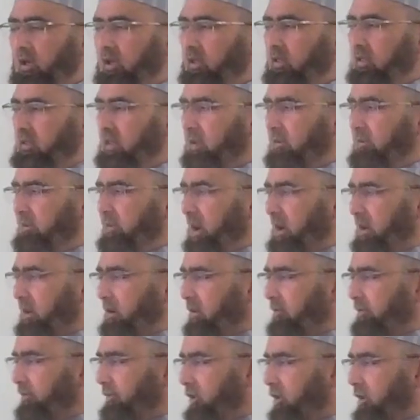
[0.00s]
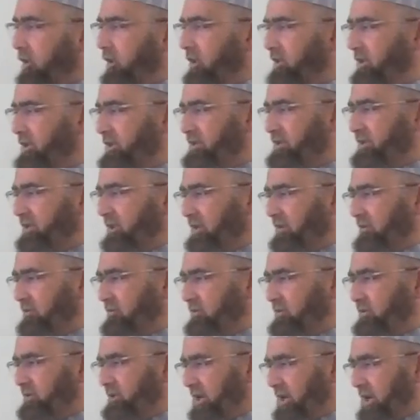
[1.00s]
The Battle of Uhud is the
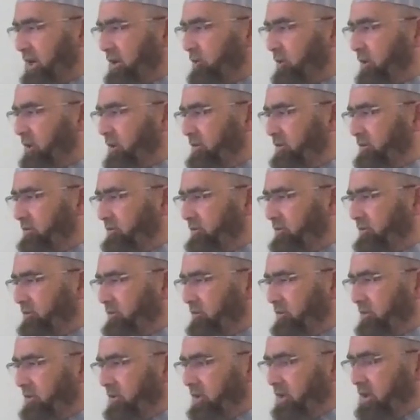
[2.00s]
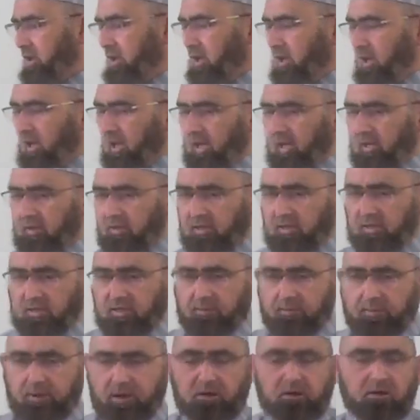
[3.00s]
second one, and then
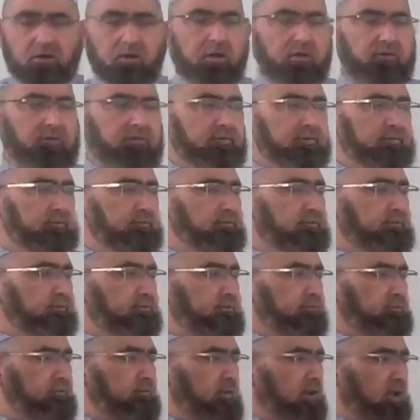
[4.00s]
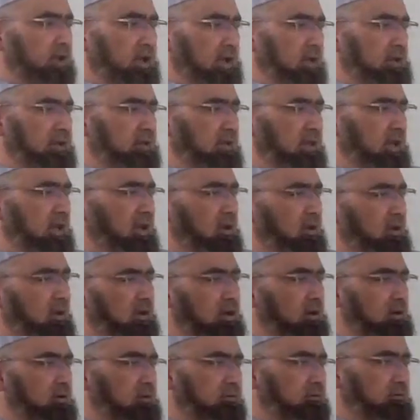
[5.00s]
the Battle of Khandaq
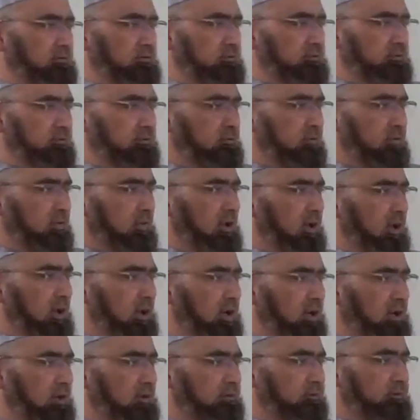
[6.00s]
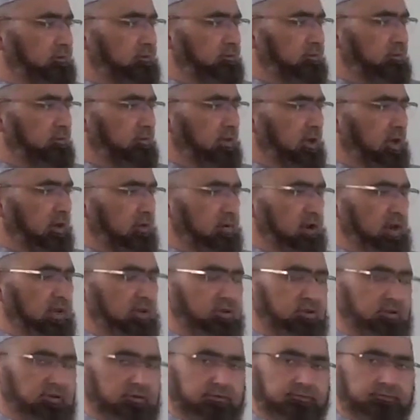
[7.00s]
or the
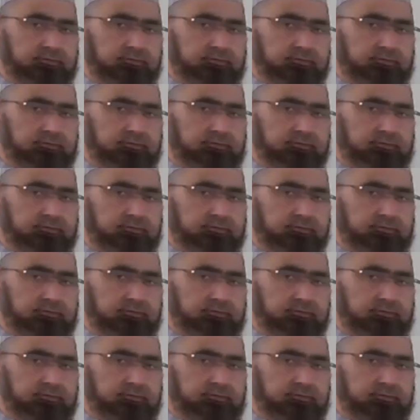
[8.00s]
Trench.